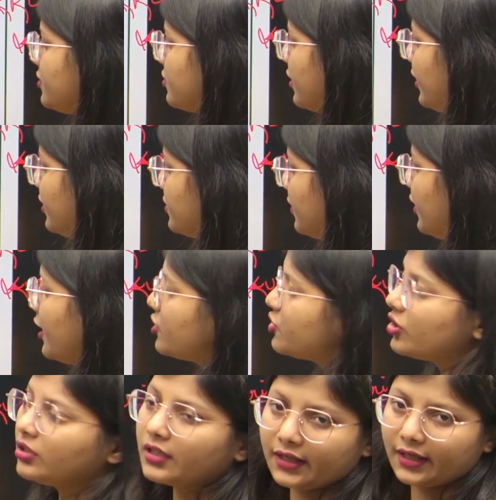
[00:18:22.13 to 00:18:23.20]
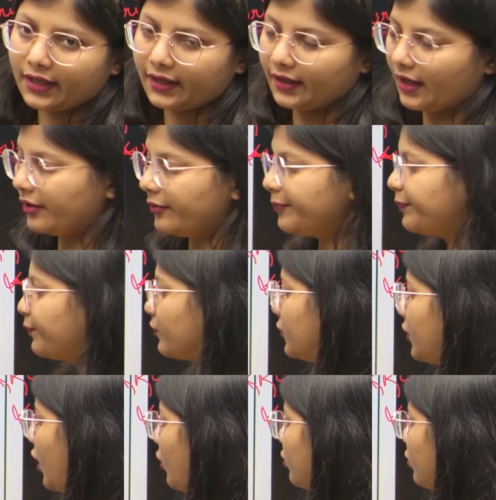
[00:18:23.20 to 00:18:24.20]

It is an agentic AI. Now,